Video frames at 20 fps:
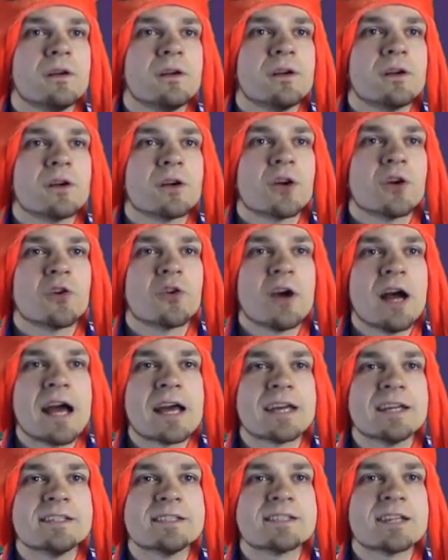
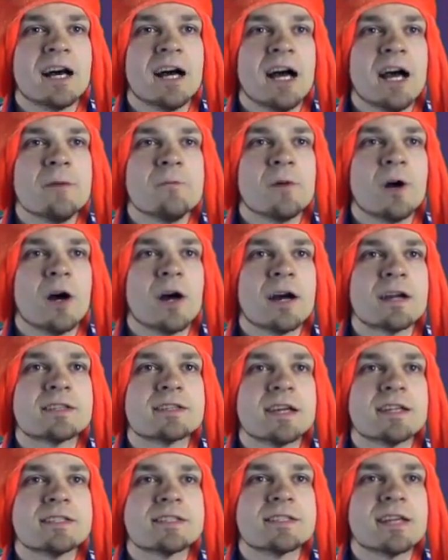Kraken time. All right,
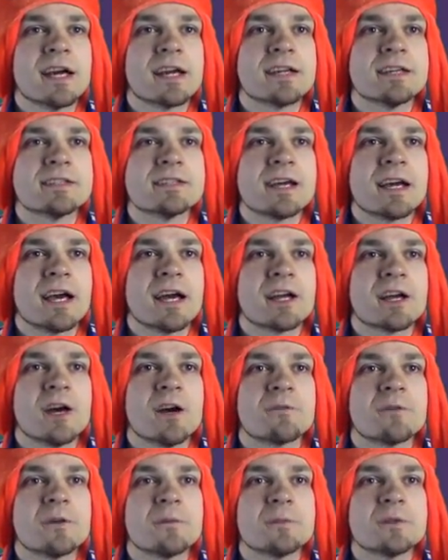10 seconds. I got to
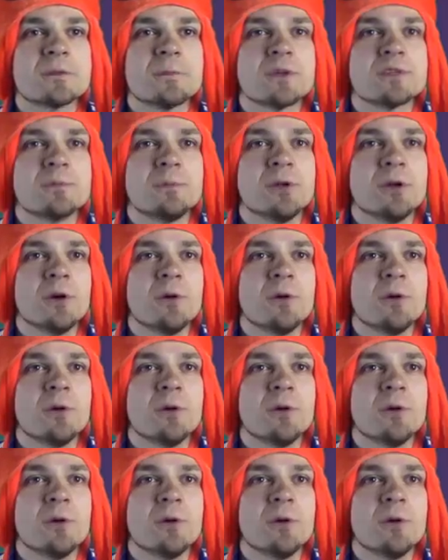cover up as much blue.